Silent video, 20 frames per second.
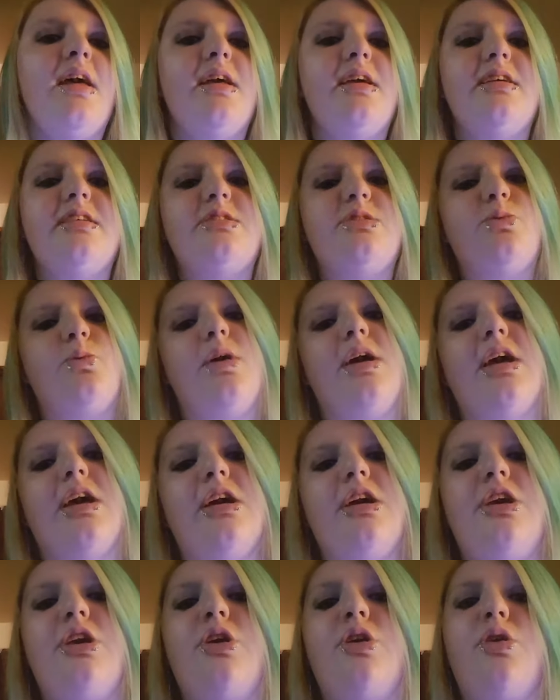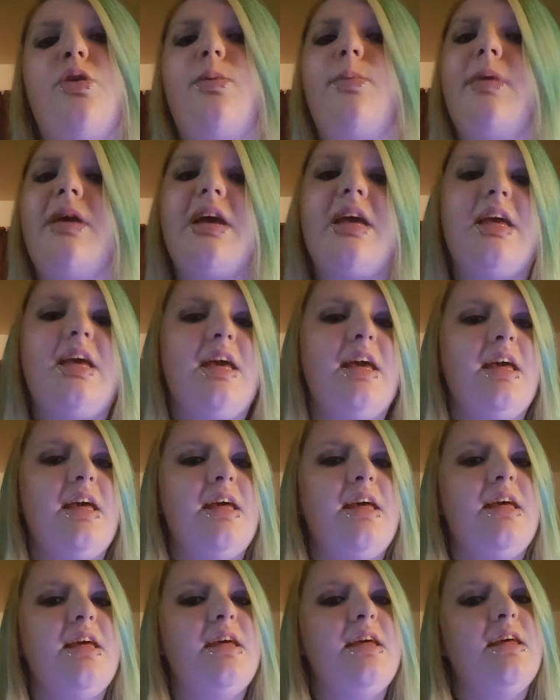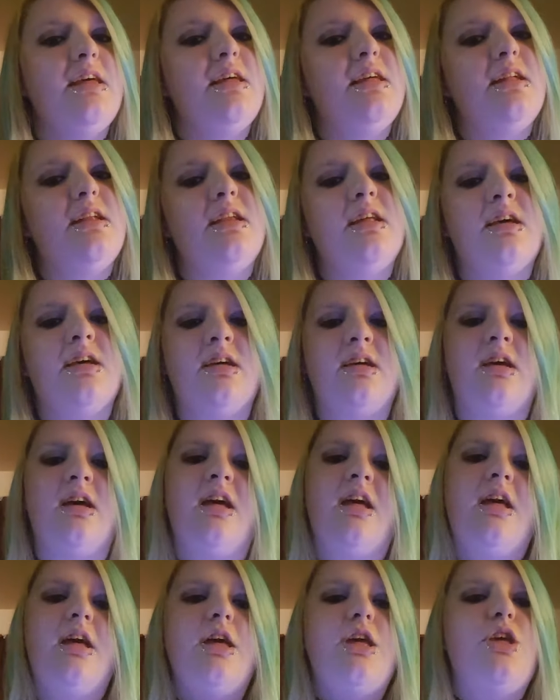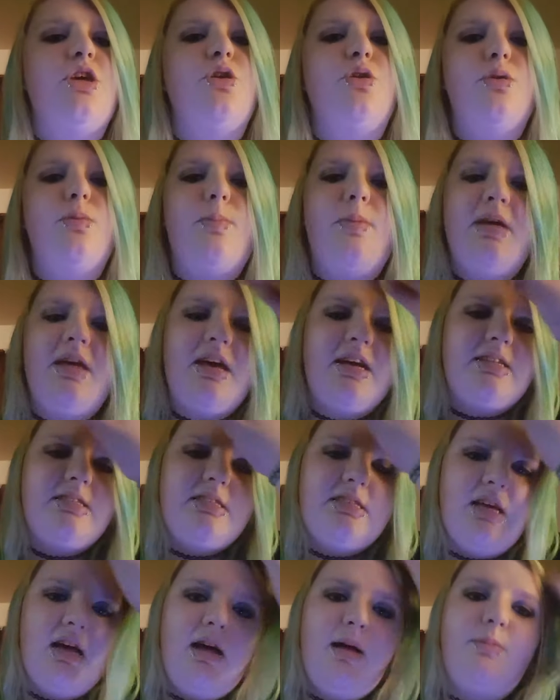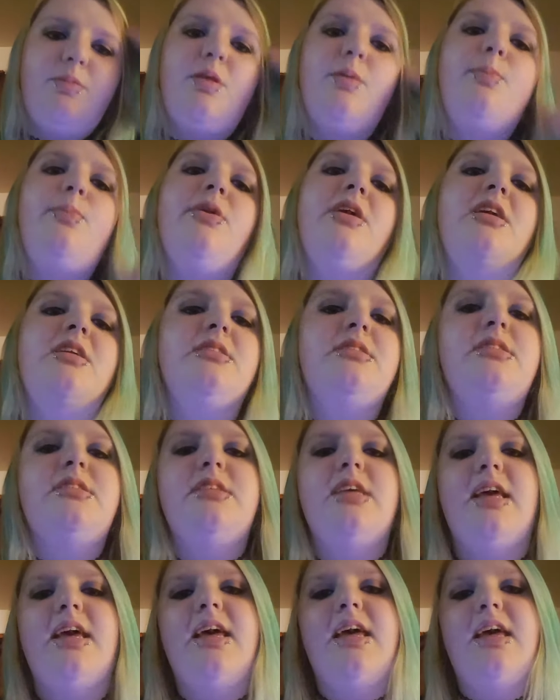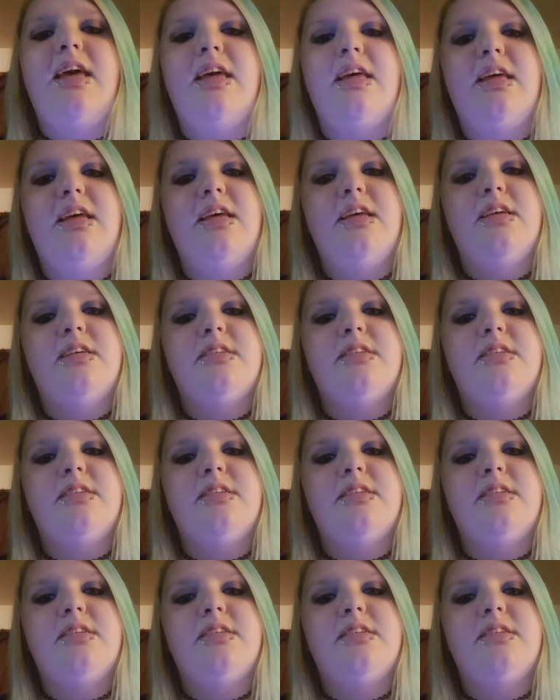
Is where you begin You picked up the pieces